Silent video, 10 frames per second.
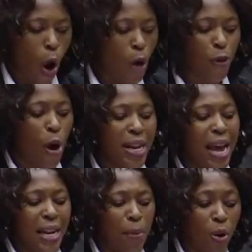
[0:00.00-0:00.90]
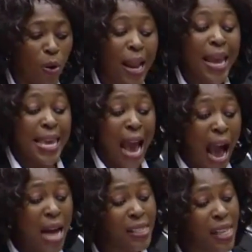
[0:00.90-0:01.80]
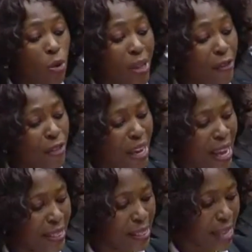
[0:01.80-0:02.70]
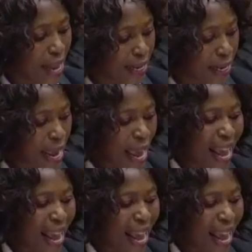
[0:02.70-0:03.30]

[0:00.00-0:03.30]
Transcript: of honorable young South Africans then